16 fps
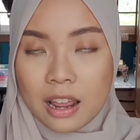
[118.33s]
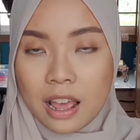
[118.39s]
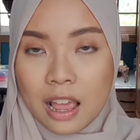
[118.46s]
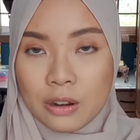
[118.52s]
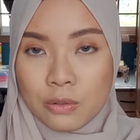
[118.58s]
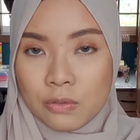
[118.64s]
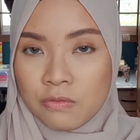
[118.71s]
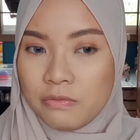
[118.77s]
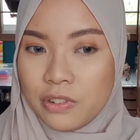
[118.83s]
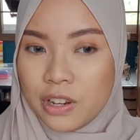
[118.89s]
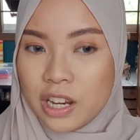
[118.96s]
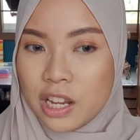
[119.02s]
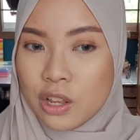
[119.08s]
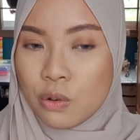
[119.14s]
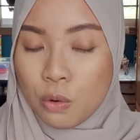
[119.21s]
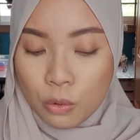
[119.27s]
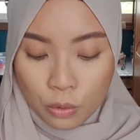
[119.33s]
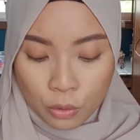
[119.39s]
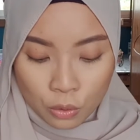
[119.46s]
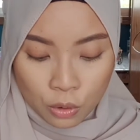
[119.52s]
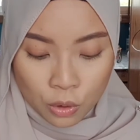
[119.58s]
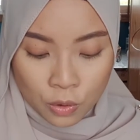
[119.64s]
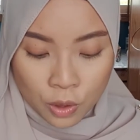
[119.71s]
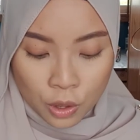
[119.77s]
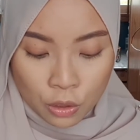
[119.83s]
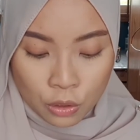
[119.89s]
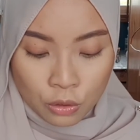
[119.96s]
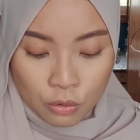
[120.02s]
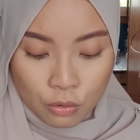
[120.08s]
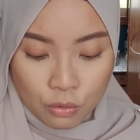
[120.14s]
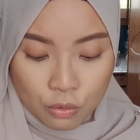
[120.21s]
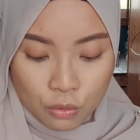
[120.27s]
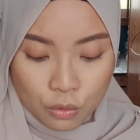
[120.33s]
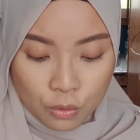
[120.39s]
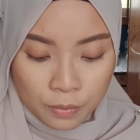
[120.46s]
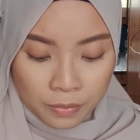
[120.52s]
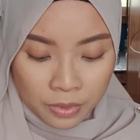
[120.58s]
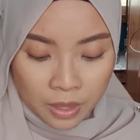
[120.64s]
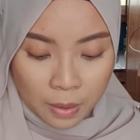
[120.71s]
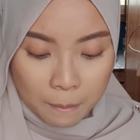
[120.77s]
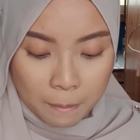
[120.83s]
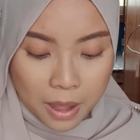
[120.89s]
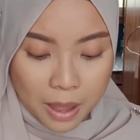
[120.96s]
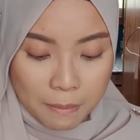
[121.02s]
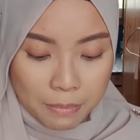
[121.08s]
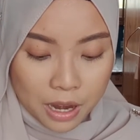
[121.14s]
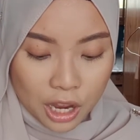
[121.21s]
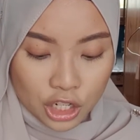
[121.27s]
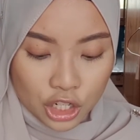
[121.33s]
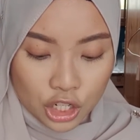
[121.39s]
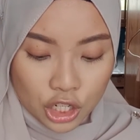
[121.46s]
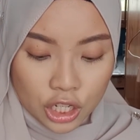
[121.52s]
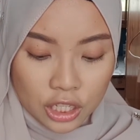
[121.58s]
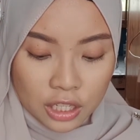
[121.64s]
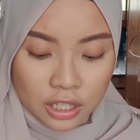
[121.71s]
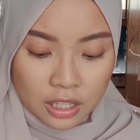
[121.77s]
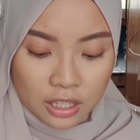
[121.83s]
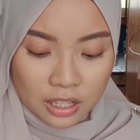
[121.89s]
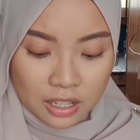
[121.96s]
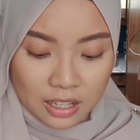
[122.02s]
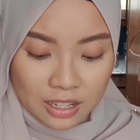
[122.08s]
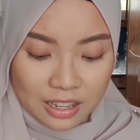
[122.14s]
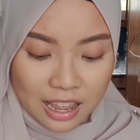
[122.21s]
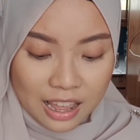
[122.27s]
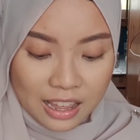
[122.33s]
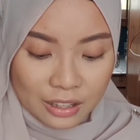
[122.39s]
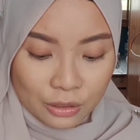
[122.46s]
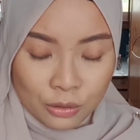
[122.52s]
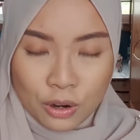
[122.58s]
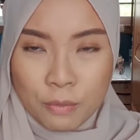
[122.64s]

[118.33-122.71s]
I don't really go through my blushes like to the